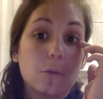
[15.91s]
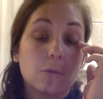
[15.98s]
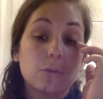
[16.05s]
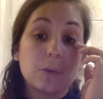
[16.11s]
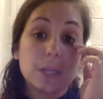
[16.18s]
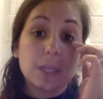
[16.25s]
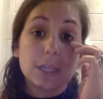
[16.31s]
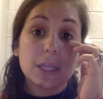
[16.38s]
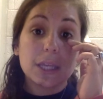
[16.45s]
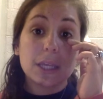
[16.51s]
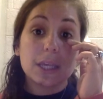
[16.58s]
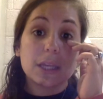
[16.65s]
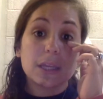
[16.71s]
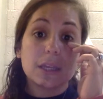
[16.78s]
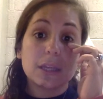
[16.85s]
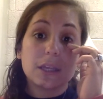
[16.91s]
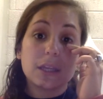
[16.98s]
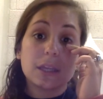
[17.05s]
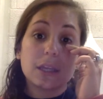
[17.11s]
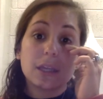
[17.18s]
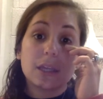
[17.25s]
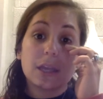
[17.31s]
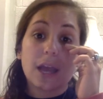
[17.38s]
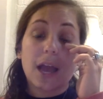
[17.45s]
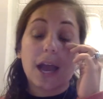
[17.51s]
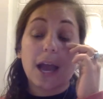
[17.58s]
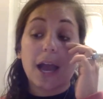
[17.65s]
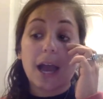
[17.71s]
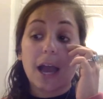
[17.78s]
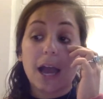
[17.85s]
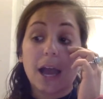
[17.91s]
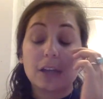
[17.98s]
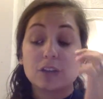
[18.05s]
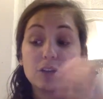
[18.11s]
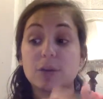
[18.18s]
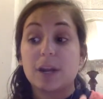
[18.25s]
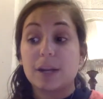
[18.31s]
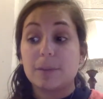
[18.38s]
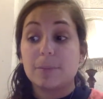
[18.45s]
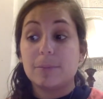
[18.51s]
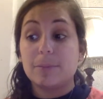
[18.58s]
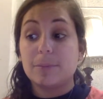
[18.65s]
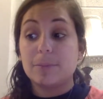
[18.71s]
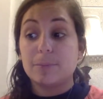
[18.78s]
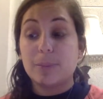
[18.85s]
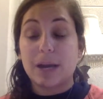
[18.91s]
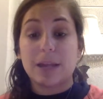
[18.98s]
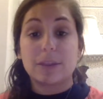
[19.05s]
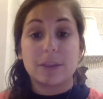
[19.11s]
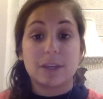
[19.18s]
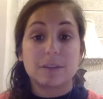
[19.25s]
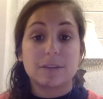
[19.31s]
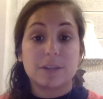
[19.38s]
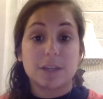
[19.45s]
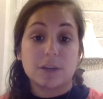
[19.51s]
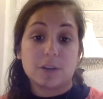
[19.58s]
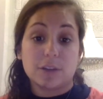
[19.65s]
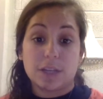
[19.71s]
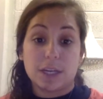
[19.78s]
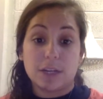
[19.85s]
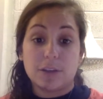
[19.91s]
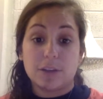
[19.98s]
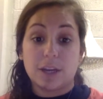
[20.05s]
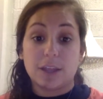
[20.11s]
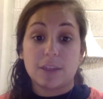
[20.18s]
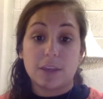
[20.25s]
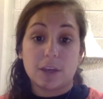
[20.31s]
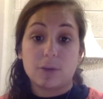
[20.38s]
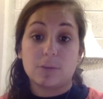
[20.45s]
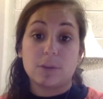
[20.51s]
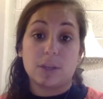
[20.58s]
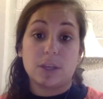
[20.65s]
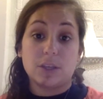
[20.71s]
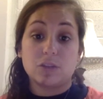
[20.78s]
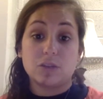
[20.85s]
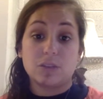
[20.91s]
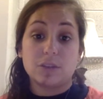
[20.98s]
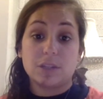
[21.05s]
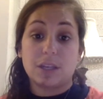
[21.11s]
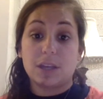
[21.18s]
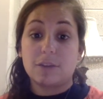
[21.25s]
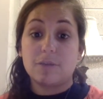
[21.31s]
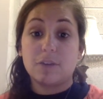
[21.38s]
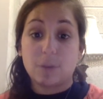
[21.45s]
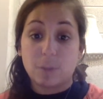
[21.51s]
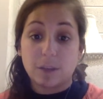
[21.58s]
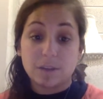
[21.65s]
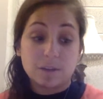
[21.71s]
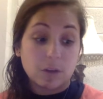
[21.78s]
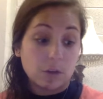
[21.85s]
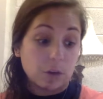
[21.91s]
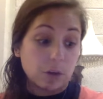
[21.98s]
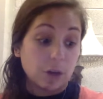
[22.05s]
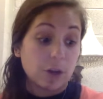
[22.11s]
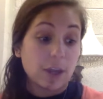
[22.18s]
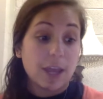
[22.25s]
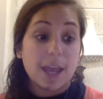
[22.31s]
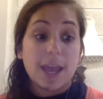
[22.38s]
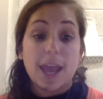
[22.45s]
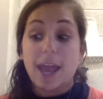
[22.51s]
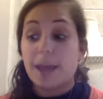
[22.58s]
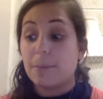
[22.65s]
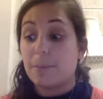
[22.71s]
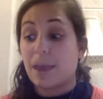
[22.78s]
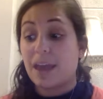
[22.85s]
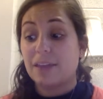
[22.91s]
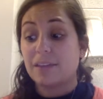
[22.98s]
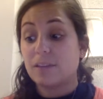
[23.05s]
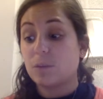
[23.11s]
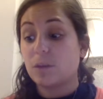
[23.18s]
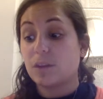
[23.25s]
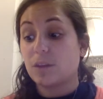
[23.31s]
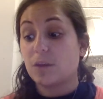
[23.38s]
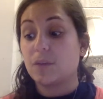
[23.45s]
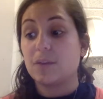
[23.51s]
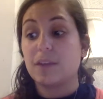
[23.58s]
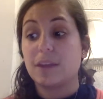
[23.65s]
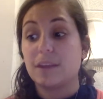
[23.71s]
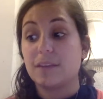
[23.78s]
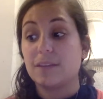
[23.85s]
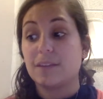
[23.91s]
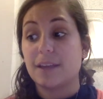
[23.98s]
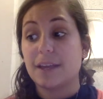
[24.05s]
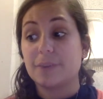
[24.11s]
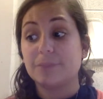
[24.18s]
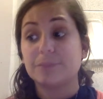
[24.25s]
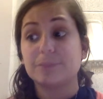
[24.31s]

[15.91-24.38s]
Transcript: really, I try to buy things here and there that I think are really interesting and fun ways to learn. And math is one of those things that